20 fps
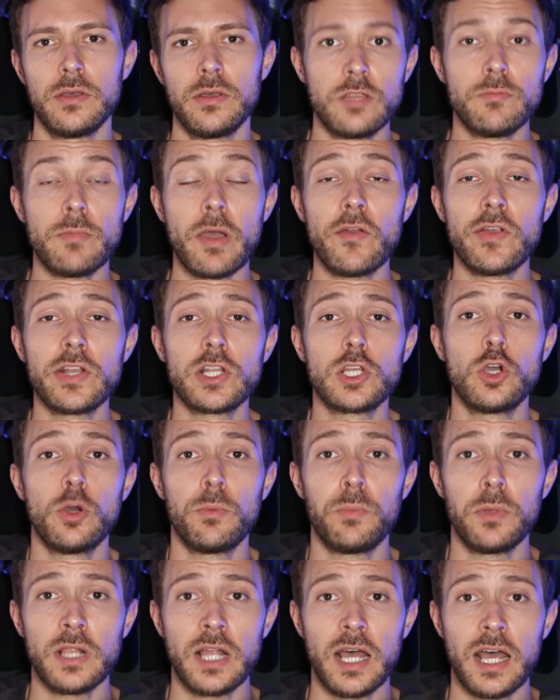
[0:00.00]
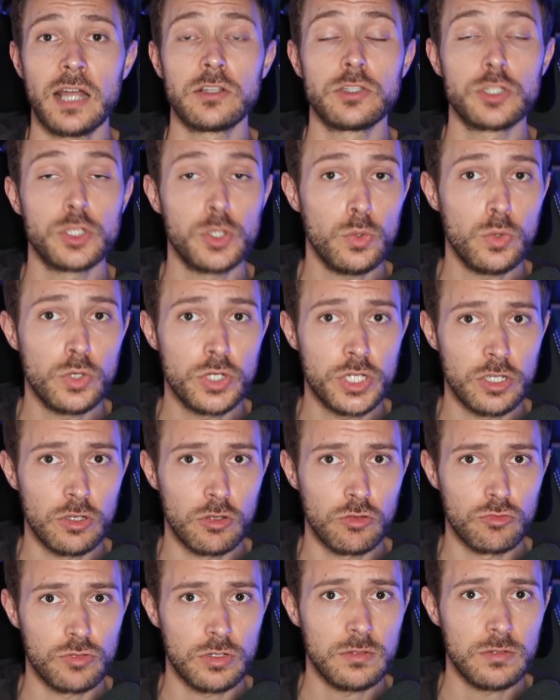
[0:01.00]
The married couple had 2
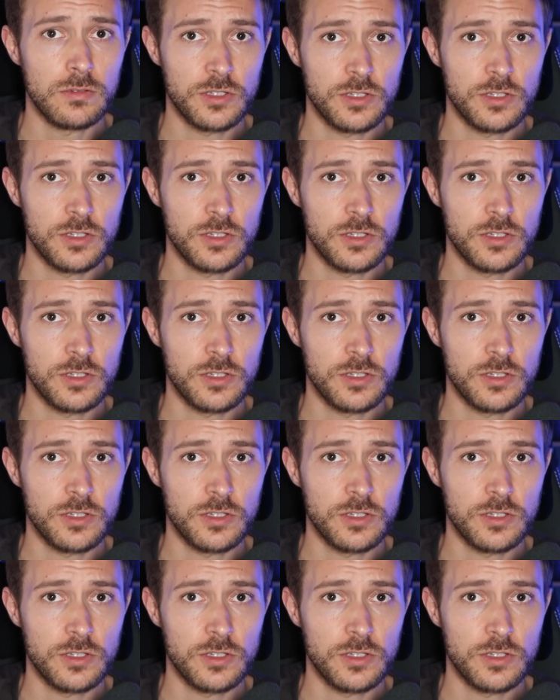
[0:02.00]
children,